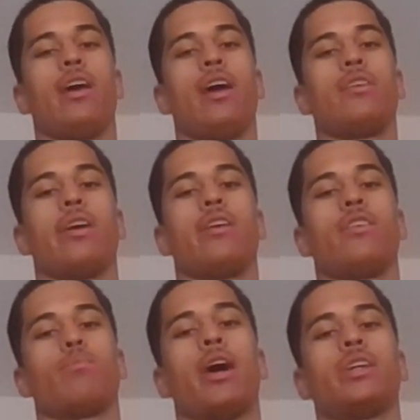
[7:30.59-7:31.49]
And then
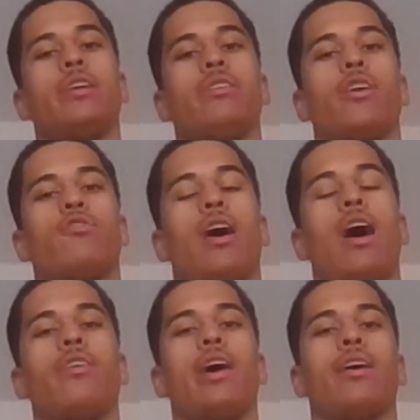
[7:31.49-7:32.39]
it's much easier for
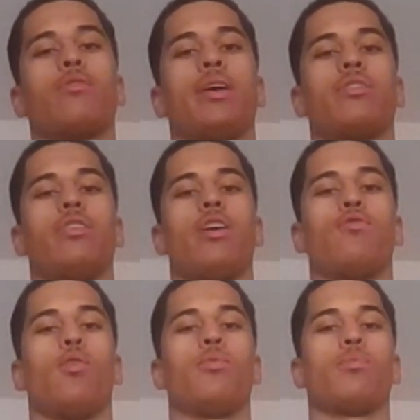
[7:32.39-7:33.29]
other aspects of their
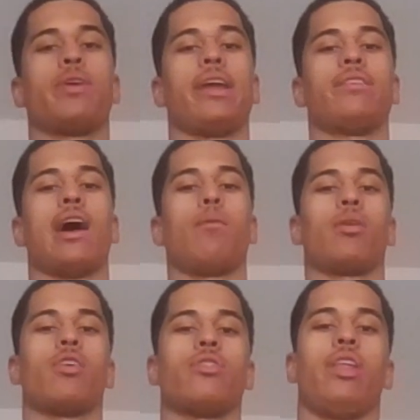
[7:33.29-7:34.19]
form to break down
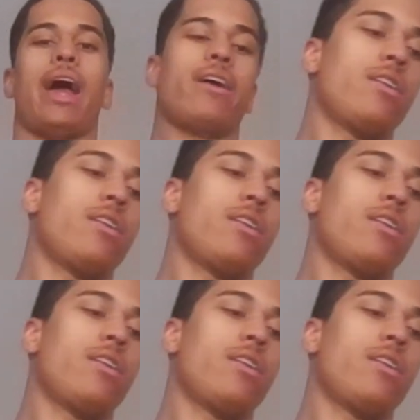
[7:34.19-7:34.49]
because of that.